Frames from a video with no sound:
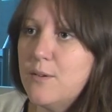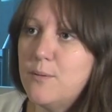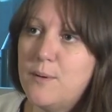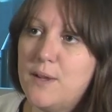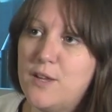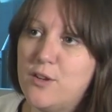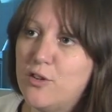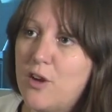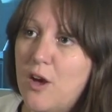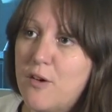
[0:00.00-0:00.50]

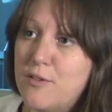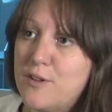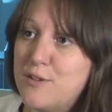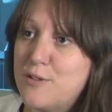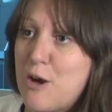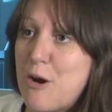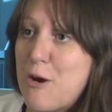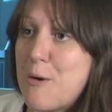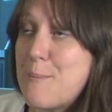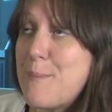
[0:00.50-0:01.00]
which
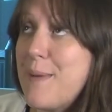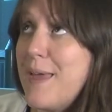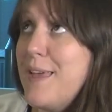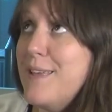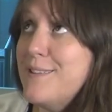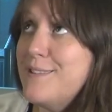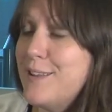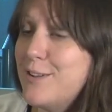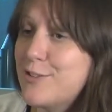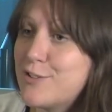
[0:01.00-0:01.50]
covers our
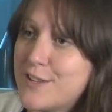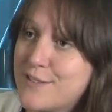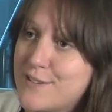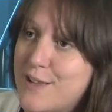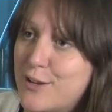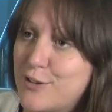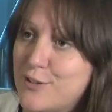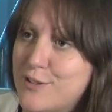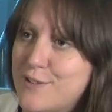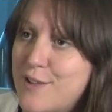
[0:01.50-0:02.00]
amazing
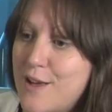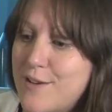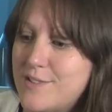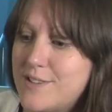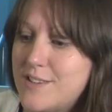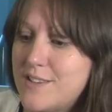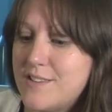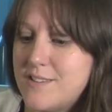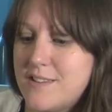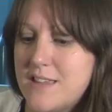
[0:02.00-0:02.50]
transaction
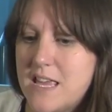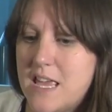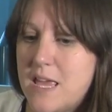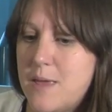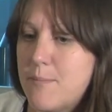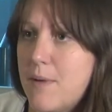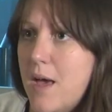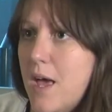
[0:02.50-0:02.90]
services team